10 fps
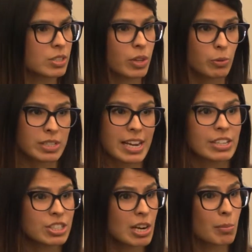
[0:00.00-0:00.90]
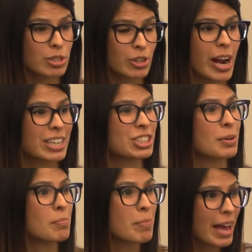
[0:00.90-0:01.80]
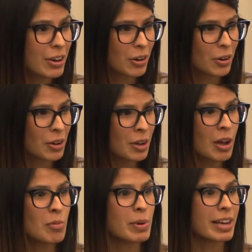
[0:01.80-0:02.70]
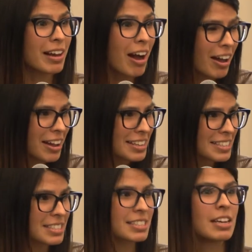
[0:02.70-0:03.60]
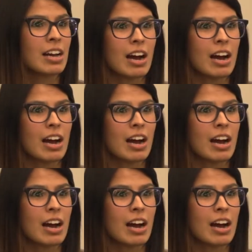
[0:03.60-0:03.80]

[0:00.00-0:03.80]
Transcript: So their retention numbers are actually better because,